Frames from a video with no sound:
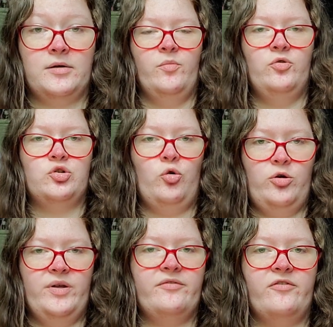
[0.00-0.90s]
The moon's
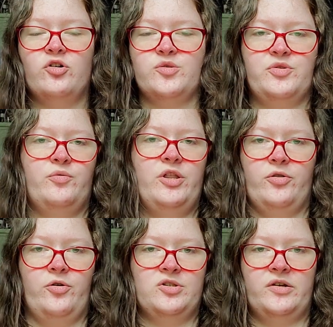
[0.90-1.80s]
orbit falls between
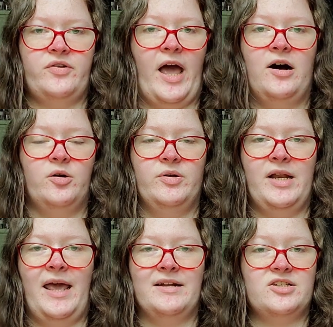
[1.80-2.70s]
those of Caliban
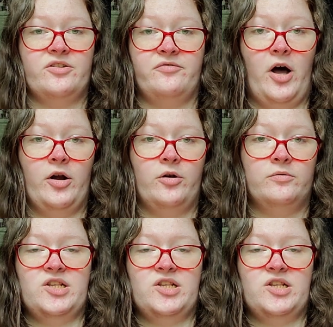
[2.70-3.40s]
and Stefano.